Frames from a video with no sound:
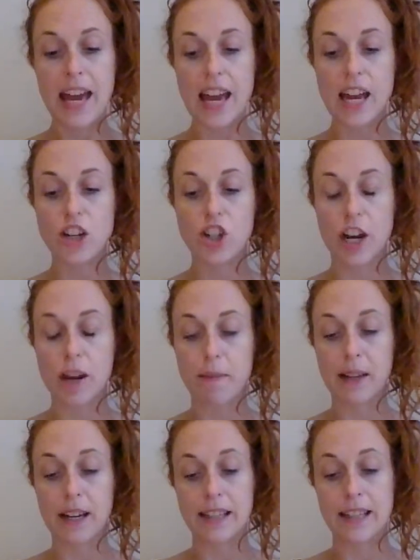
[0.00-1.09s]
Each jeep
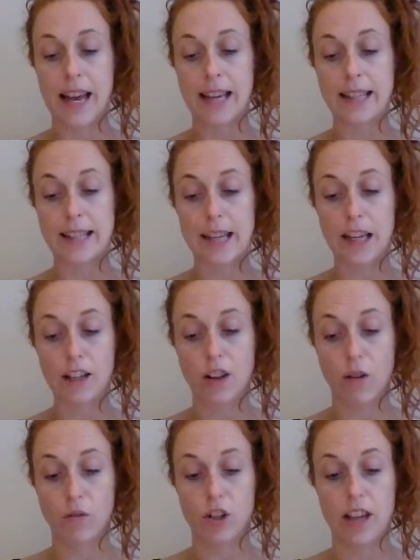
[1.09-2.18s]
contained 6
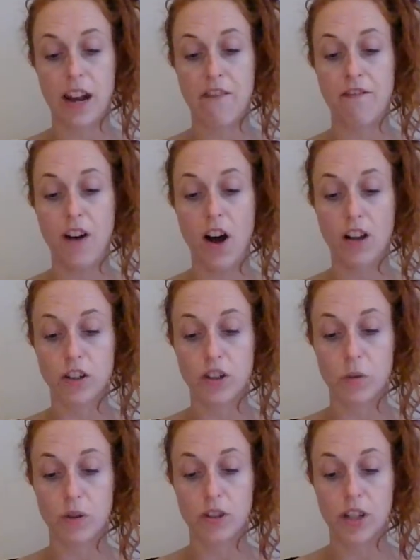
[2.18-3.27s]
soldiers and a vast
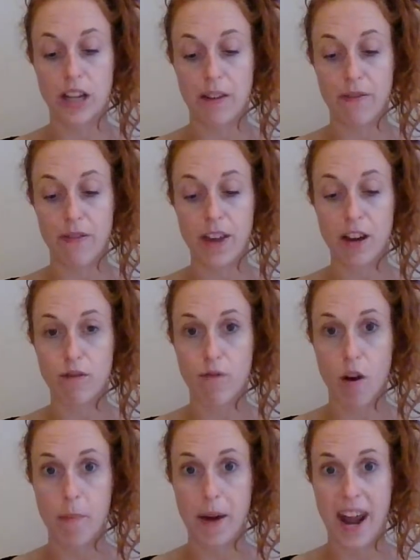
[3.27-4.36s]
quantity of thick
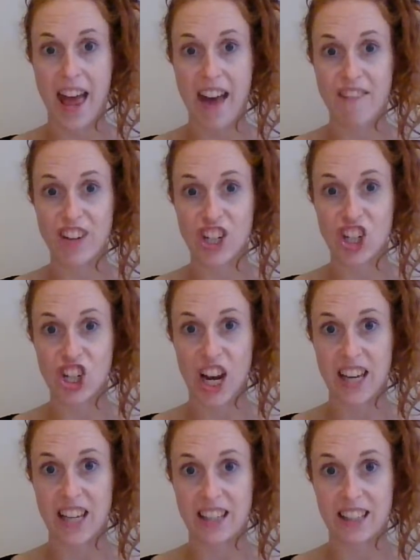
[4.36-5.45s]
rope and heavy
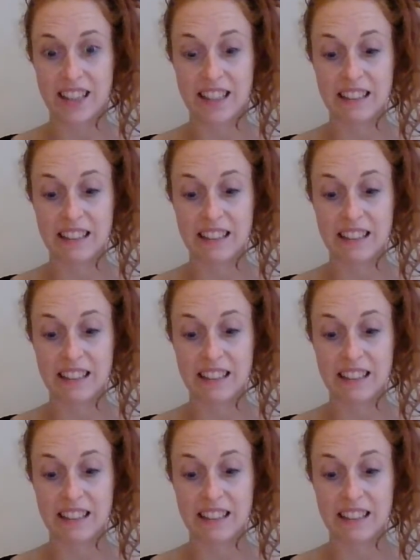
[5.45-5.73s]
chains.